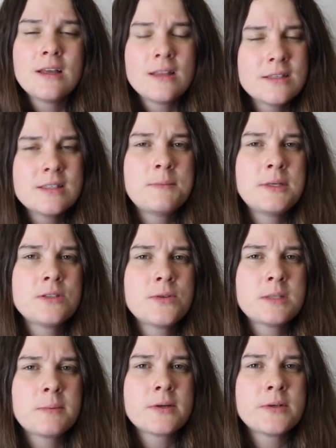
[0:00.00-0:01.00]
This has been Joy
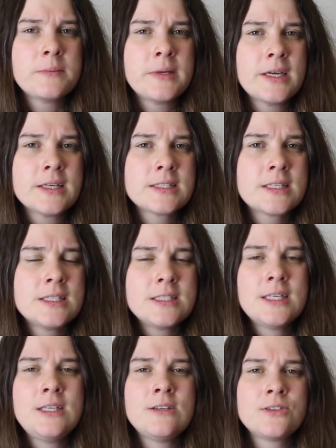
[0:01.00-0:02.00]
Sparkle BS.
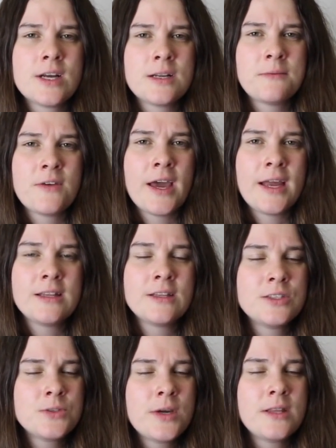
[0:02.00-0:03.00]
Continue to try to find the
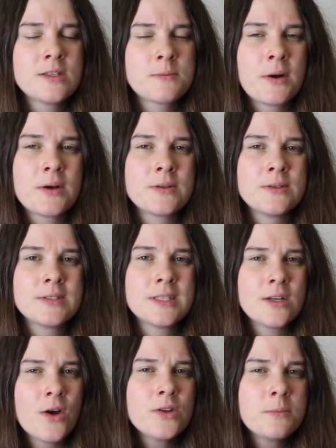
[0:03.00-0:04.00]
joy and the sparkles
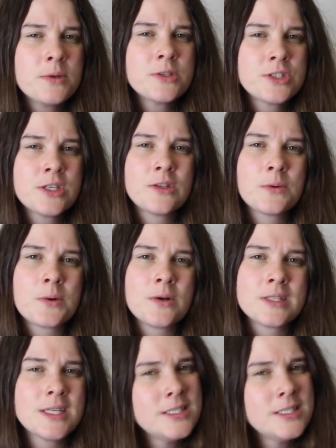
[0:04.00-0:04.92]
and all the bullshit in the world.